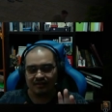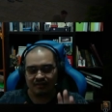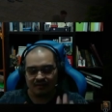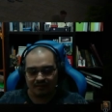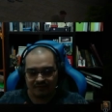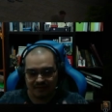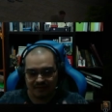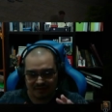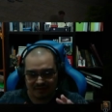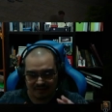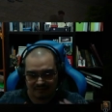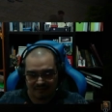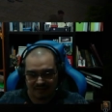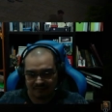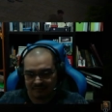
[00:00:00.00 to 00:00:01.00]
offense and
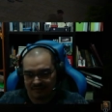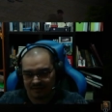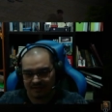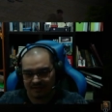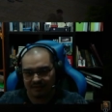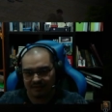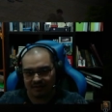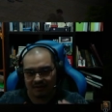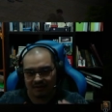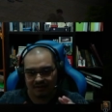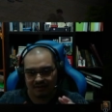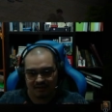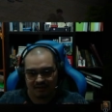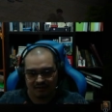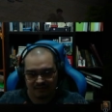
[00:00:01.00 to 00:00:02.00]
5%
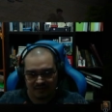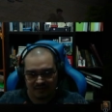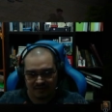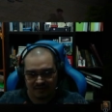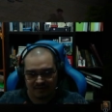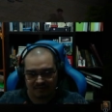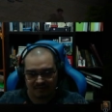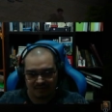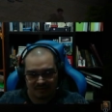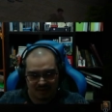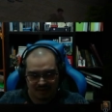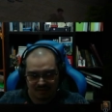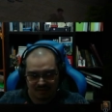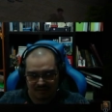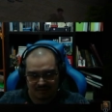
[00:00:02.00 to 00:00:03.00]
defense. But
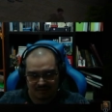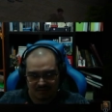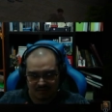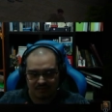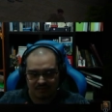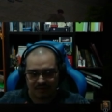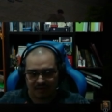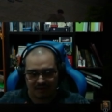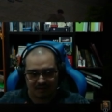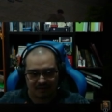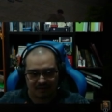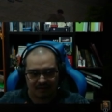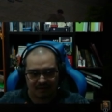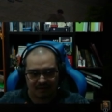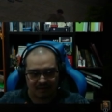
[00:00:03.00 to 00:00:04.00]
I didn't go for that.
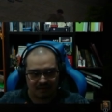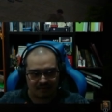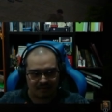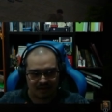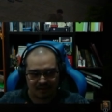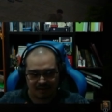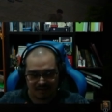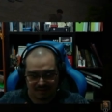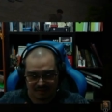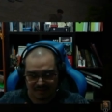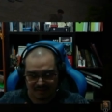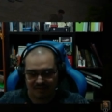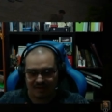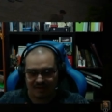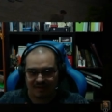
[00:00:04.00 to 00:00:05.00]
Um, I, as
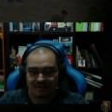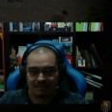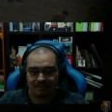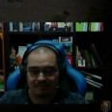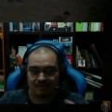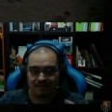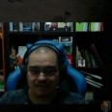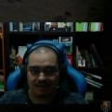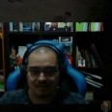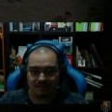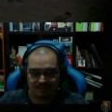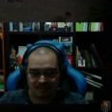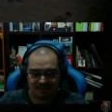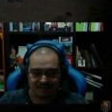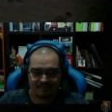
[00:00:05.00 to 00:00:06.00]
I was saying, maybe I'll
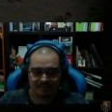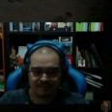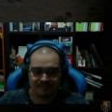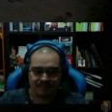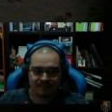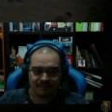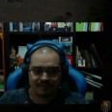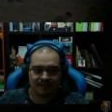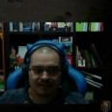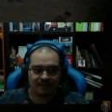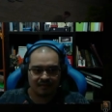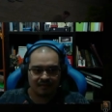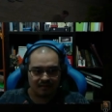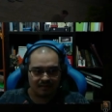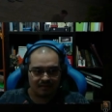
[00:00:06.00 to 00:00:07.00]
make
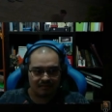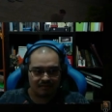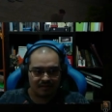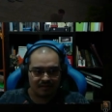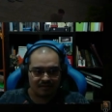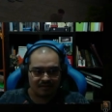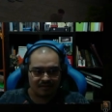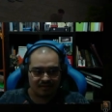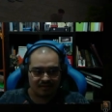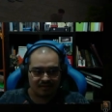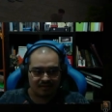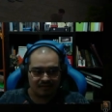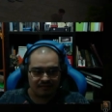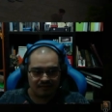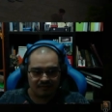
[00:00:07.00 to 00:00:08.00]
uh, because uh,
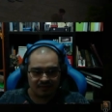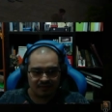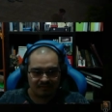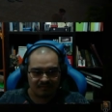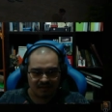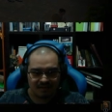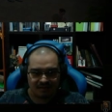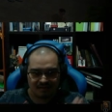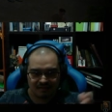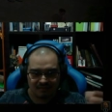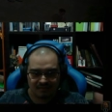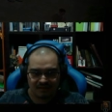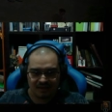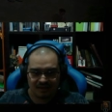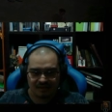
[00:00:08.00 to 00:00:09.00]
if you look at my
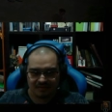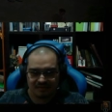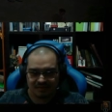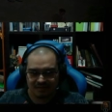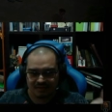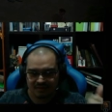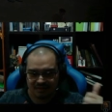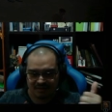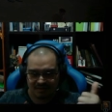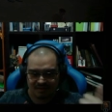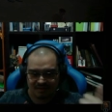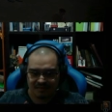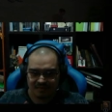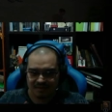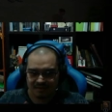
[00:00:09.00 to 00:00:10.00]
loadouts, there's a
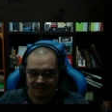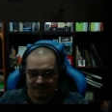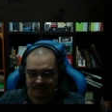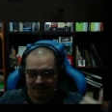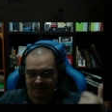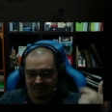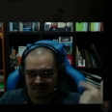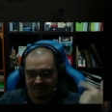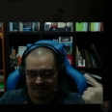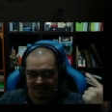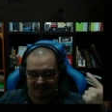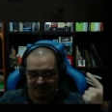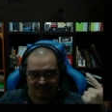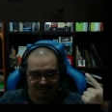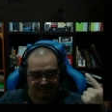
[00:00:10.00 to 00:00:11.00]
DPS loadout.
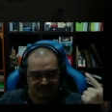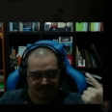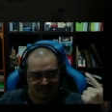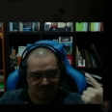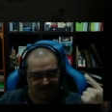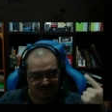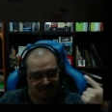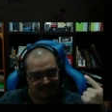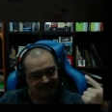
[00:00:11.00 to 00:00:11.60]
That's my